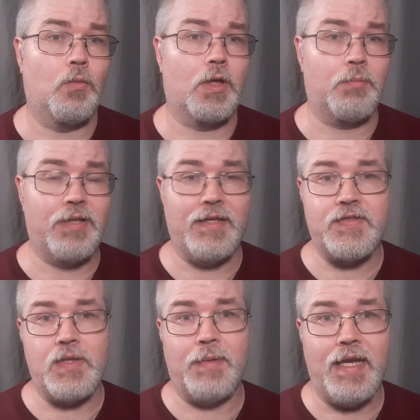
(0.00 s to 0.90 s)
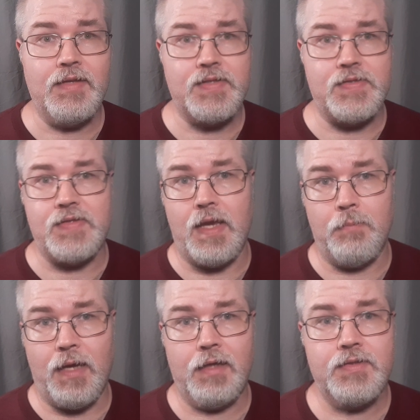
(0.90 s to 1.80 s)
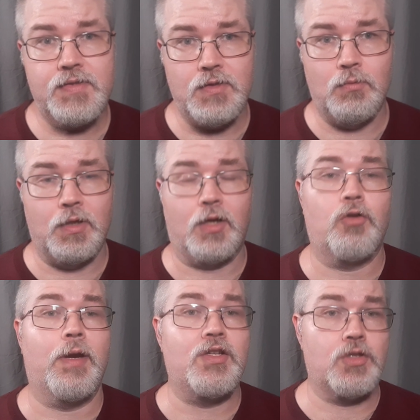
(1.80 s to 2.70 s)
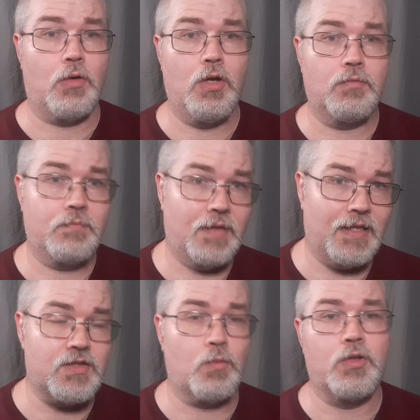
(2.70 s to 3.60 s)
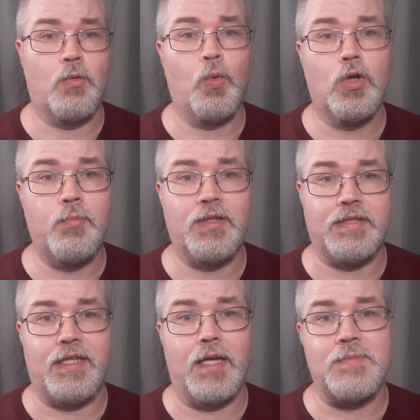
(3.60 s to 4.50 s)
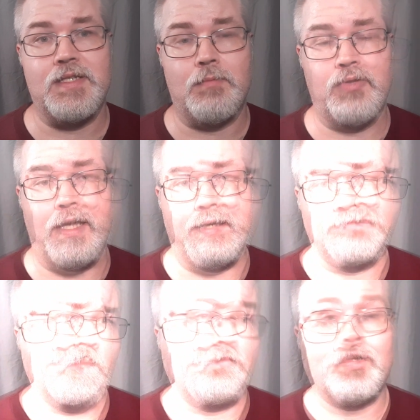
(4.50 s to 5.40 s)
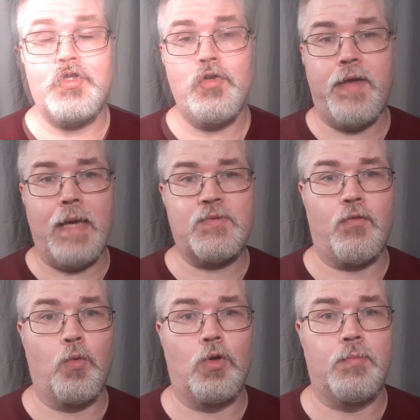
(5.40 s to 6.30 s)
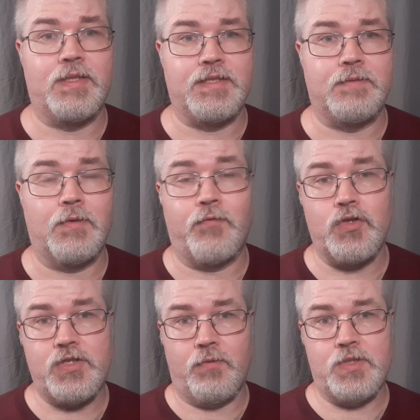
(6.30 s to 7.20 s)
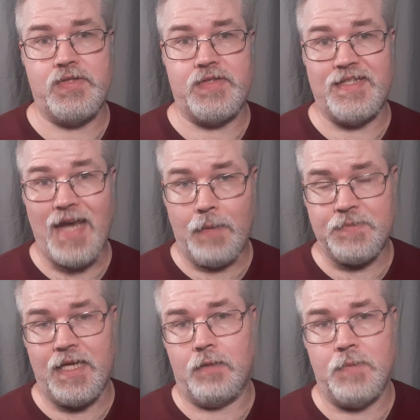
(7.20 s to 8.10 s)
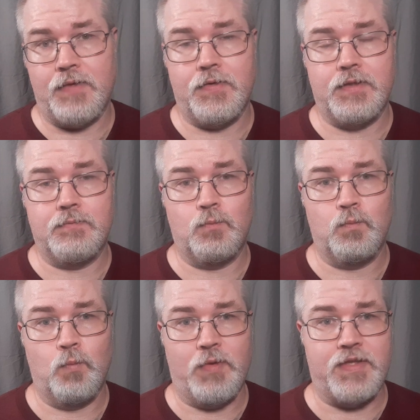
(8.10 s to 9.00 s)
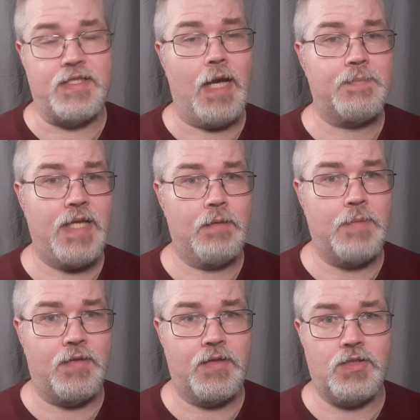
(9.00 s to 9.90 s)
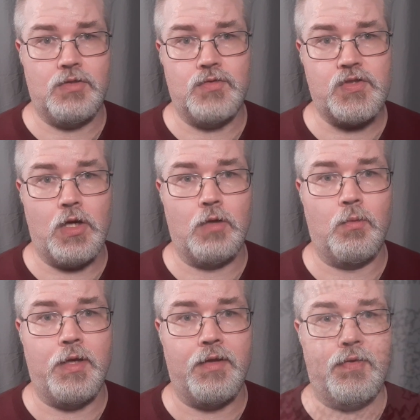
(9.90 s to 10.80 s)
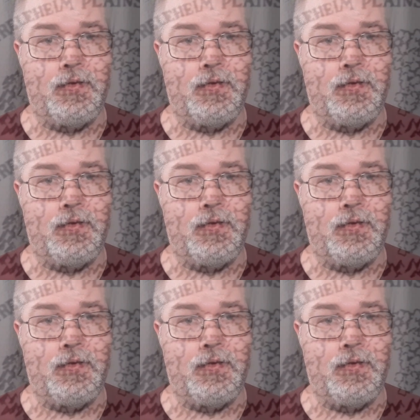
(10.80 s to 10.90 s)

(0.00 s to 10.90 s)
want to play in somebody else's sandbox, you want to create your own, that's where the world building comes into play. There are two camps for world building, the first of which is the top-down method. With the top-down method, you start with